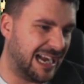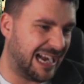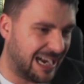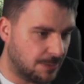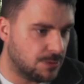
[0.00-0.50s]

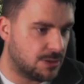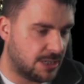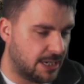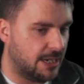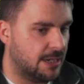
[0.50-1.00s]
I would
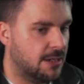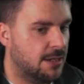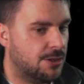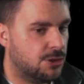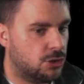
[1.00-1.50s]
say,
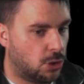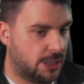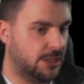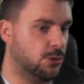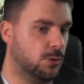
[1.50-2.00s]

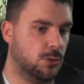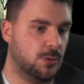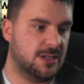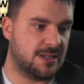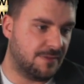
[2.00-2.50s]
doggy doo-doo.
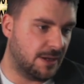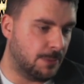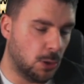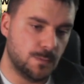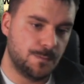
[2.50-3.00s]
It's definitely
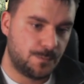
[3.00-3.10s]
poo.